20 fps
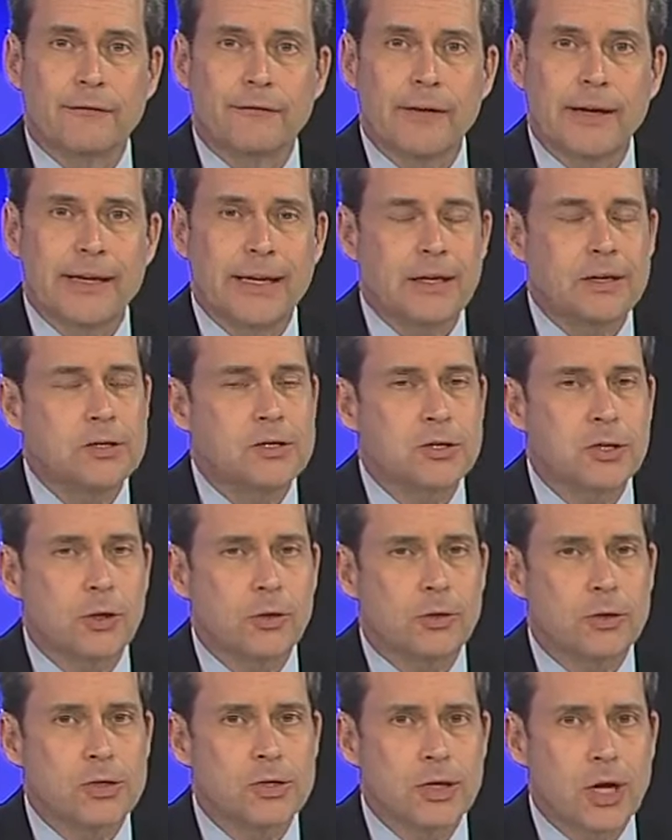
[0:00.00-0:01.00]
Feeding
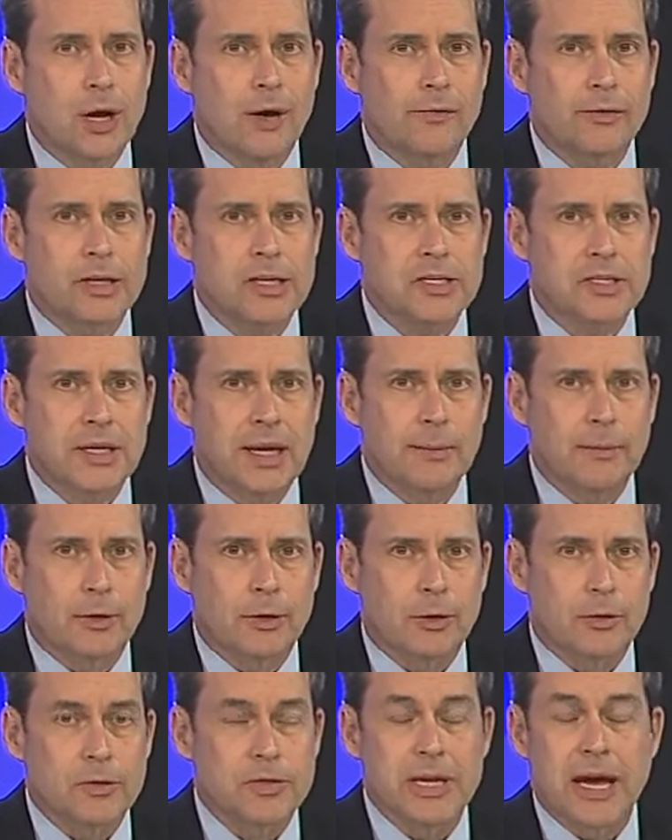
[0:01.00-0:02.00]
students over the
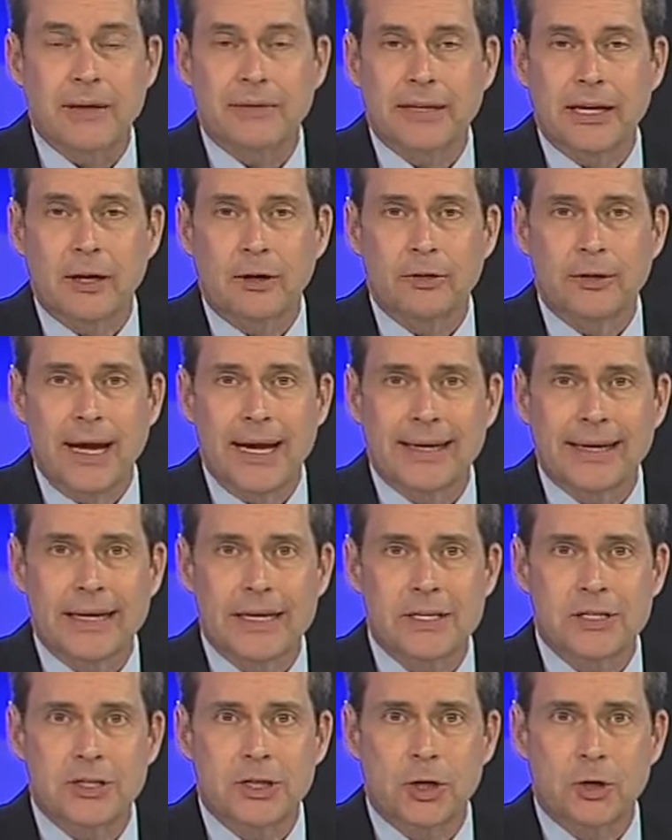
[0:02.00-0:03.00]
summer, South Carolina
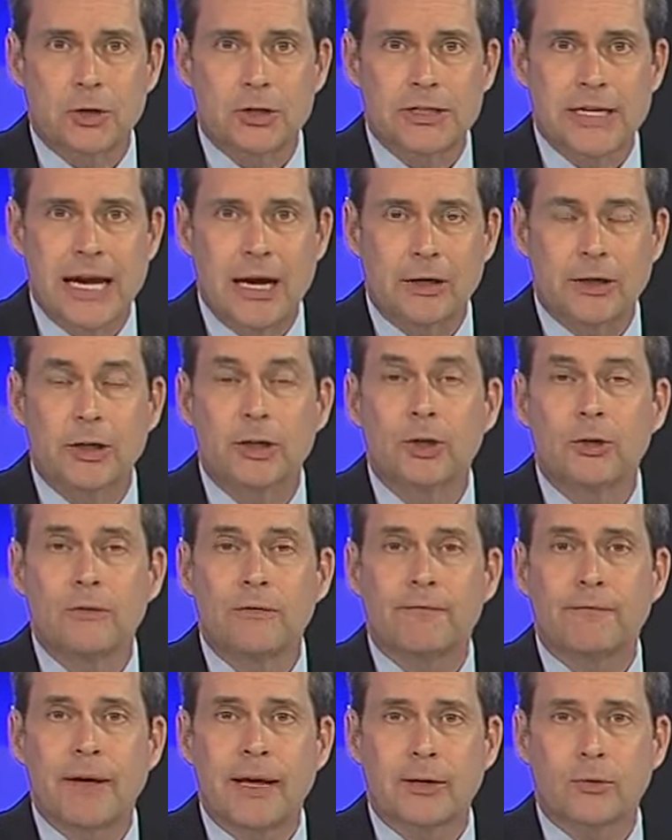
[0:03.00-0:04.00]
has turned out a new
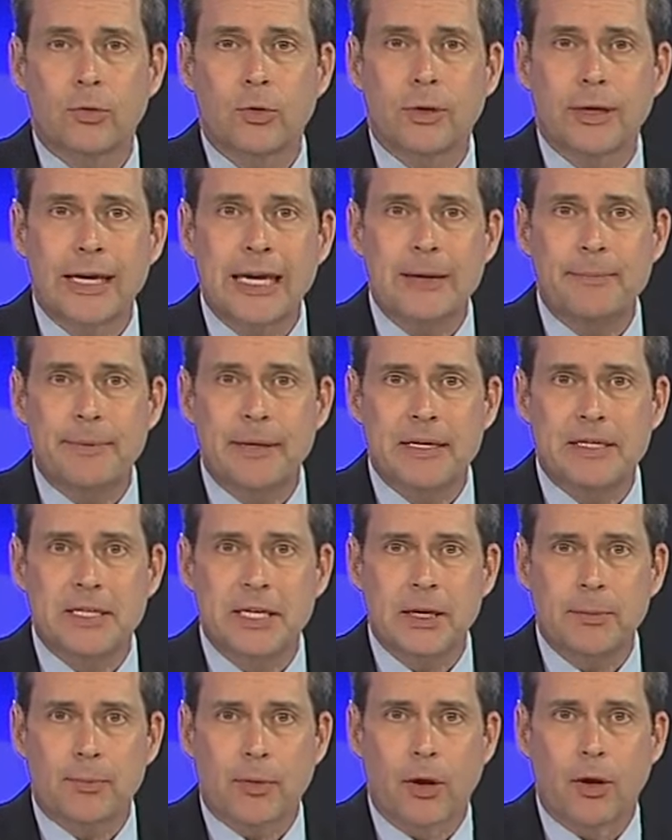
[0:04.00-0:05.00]
federal
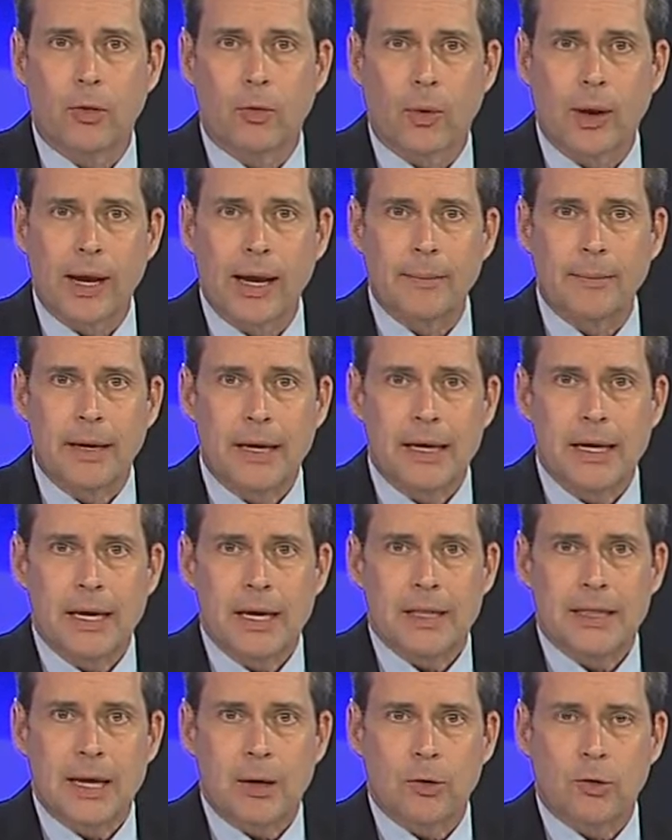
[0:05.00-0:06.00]
EBT program
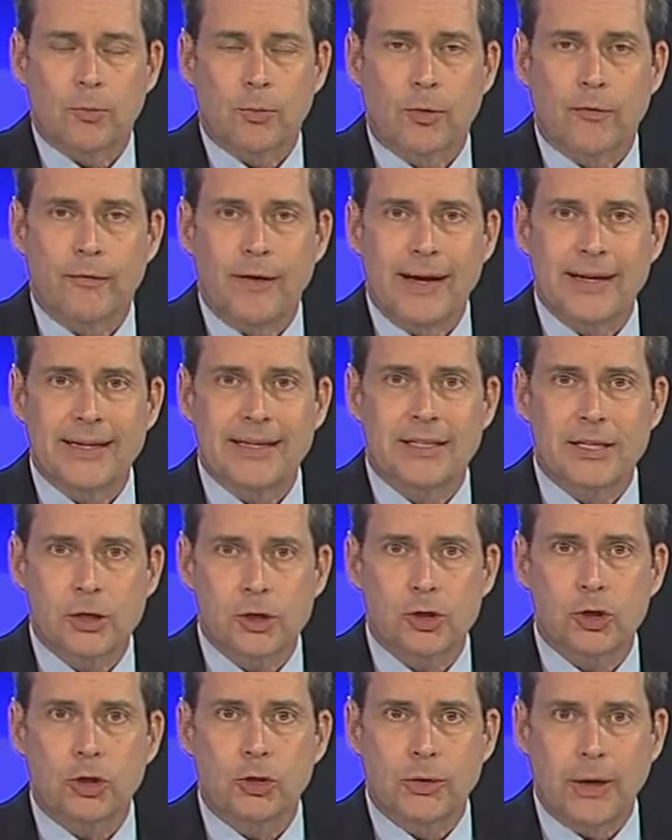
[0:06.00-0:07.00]
that would provide
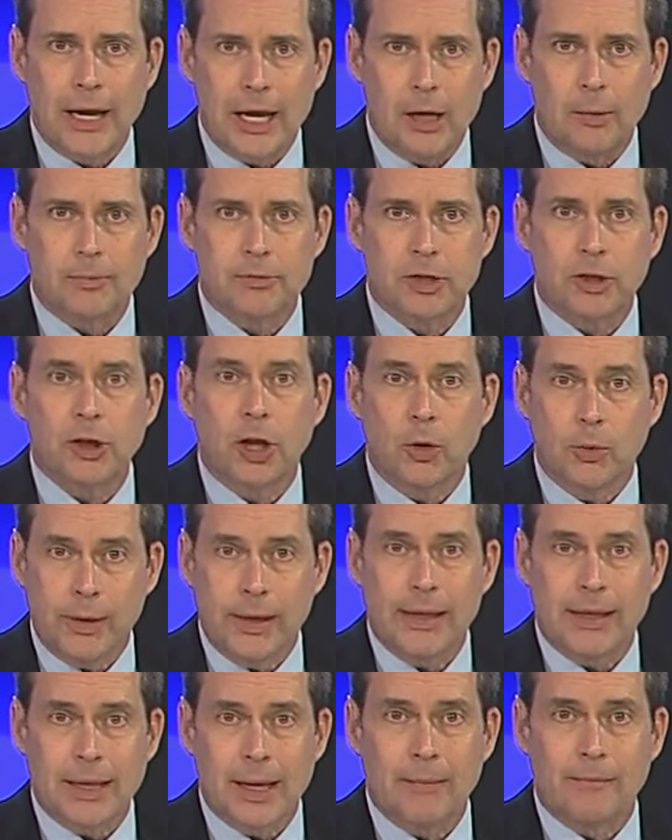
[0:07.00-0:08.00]
additional help to low
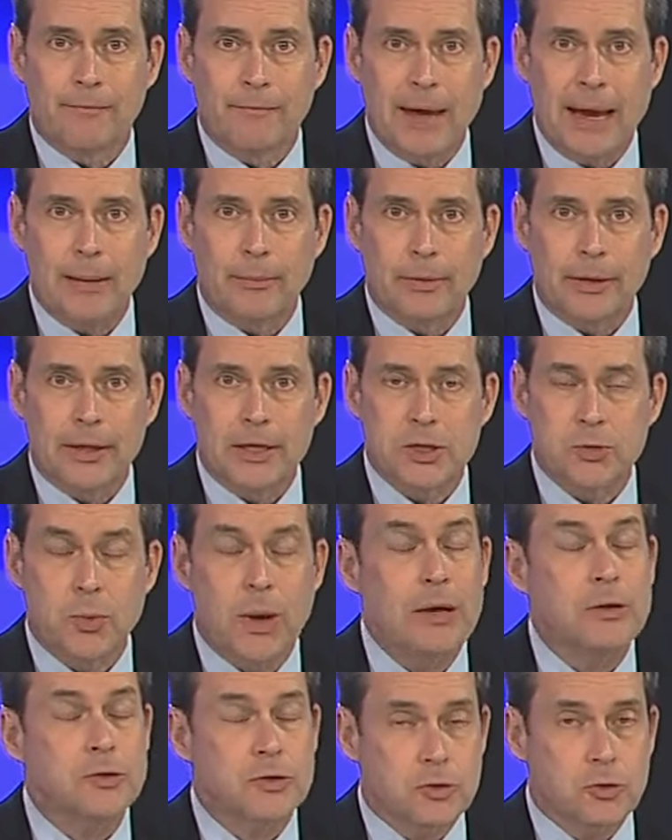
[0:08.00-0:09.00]
income families
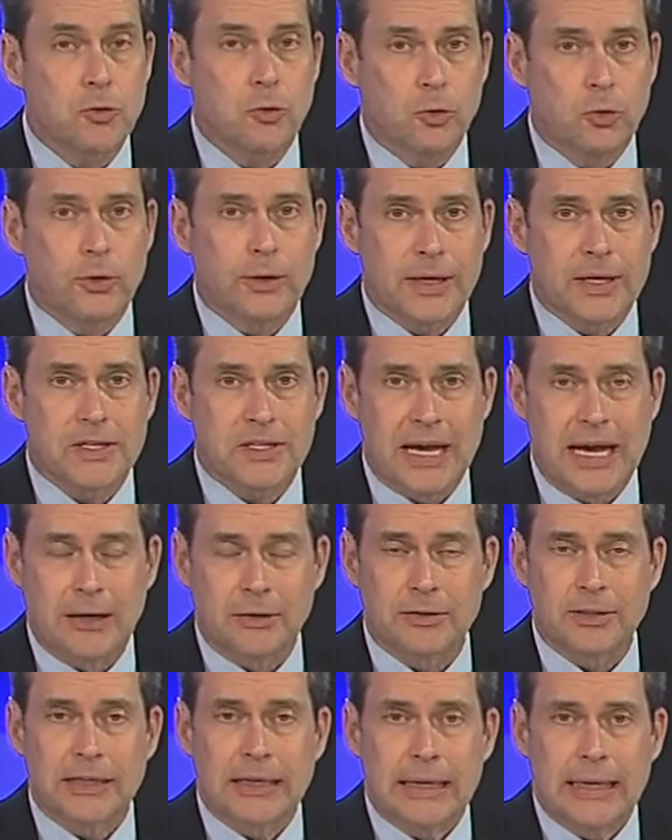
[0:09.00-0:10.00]
while school is
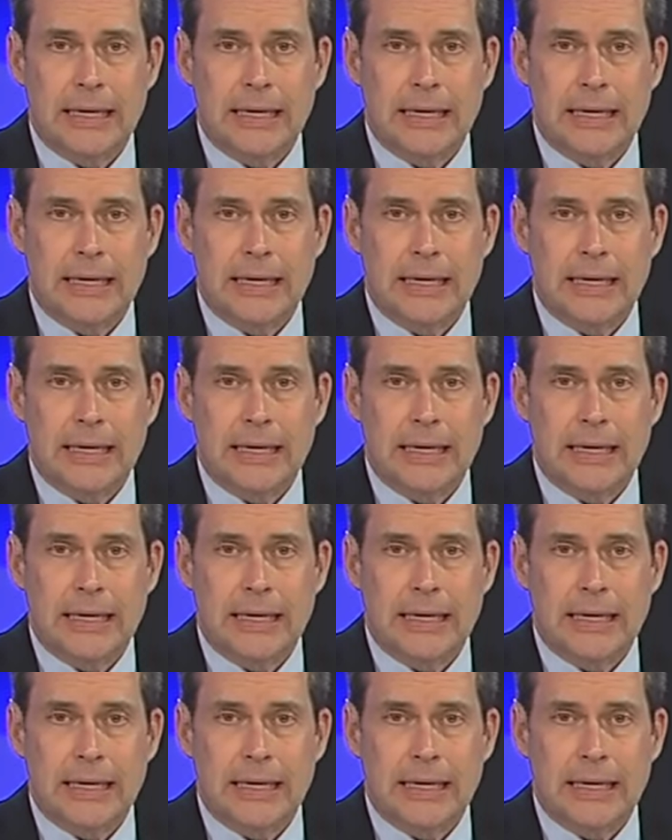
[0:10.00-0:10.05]
out.